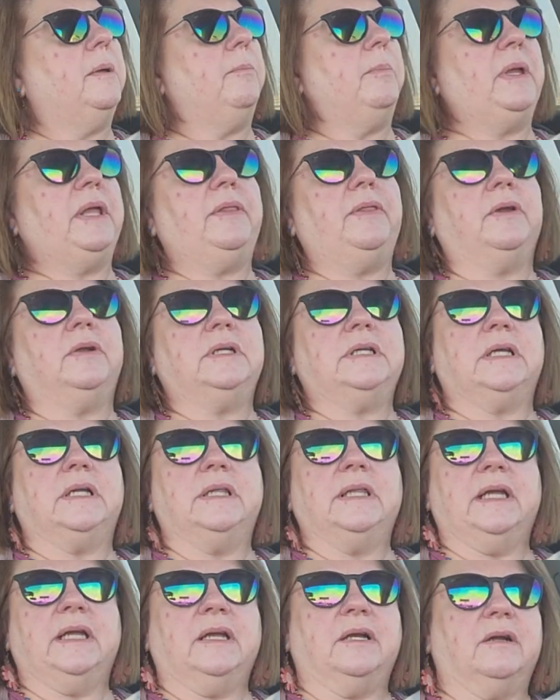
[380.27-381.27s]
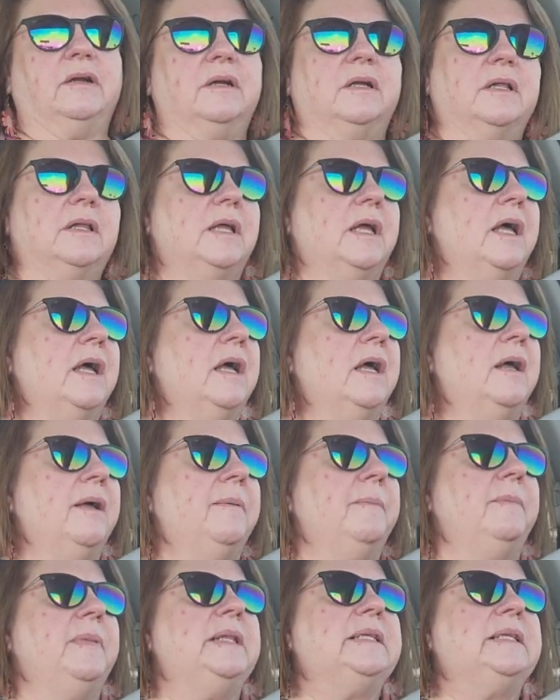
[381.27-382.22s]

Been there, done that, girl. Um,